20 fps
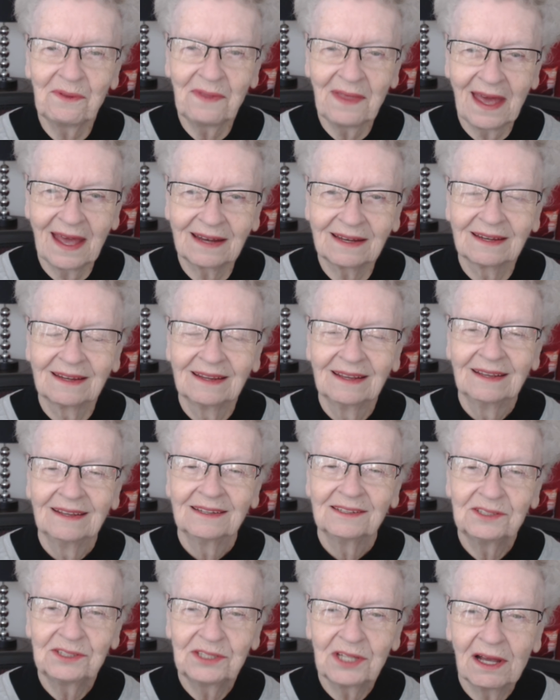that
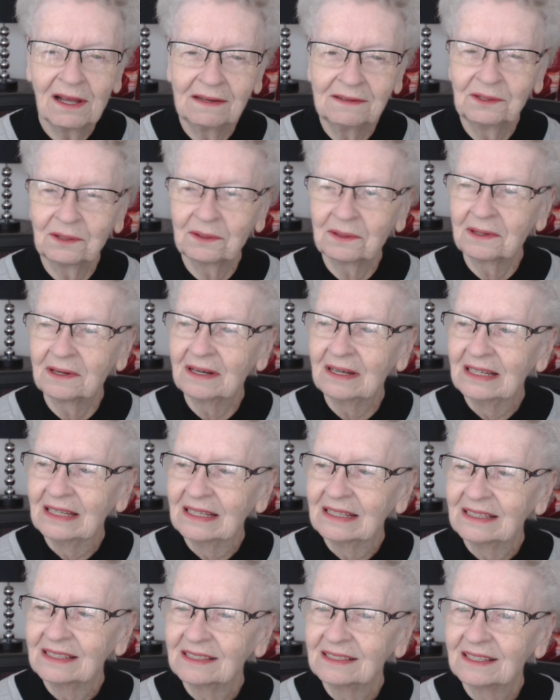Jandor
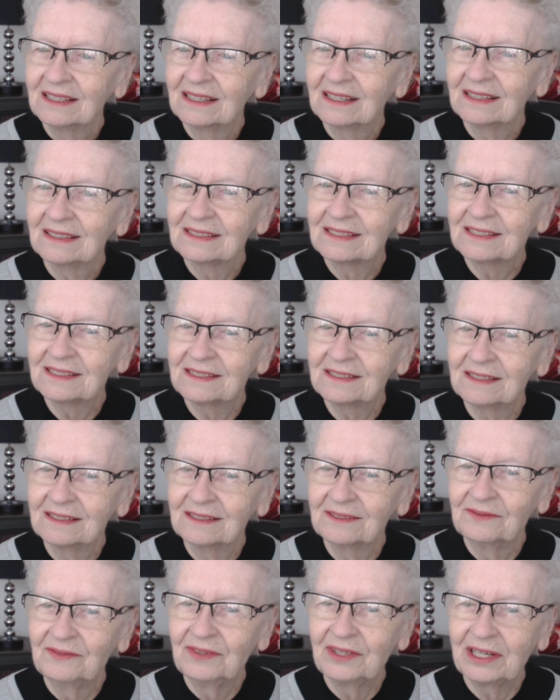
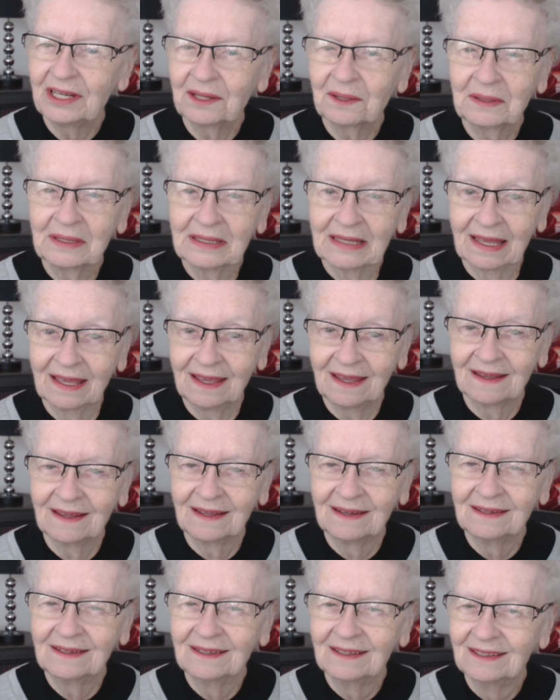video
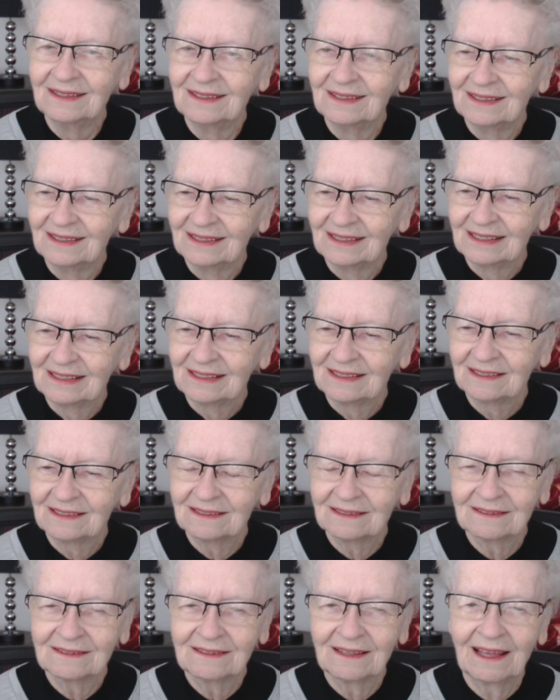again.
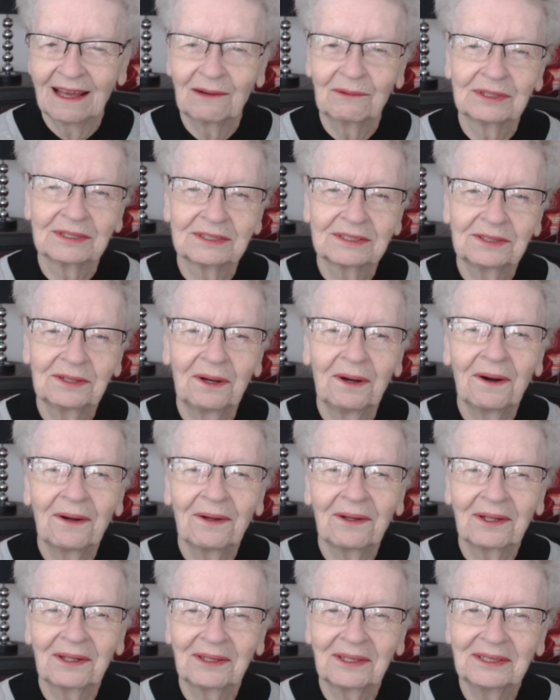That was
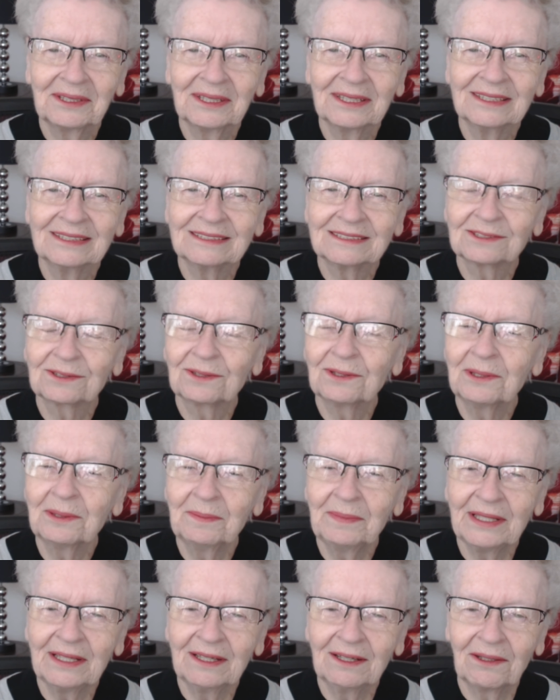hard. It's going to
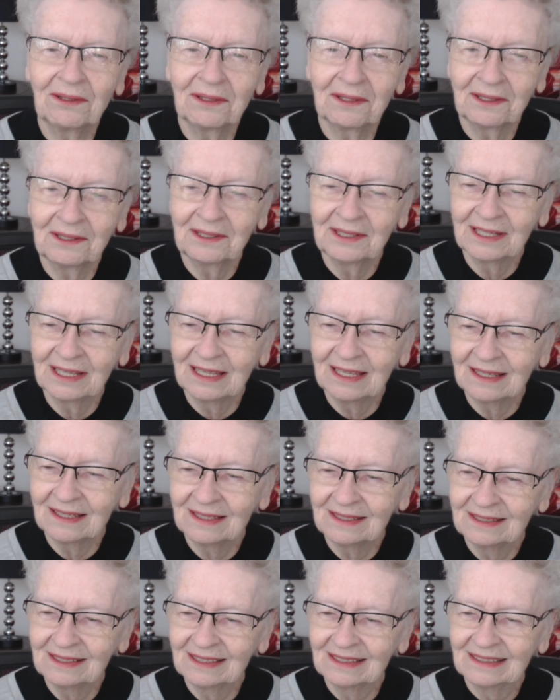be hard
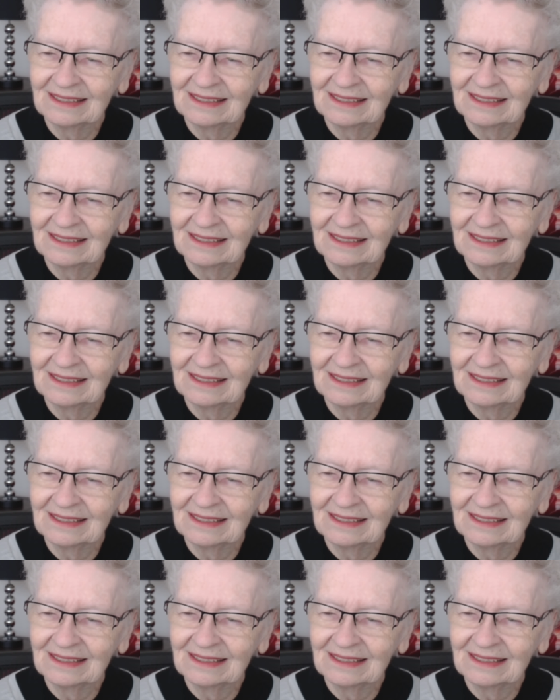again.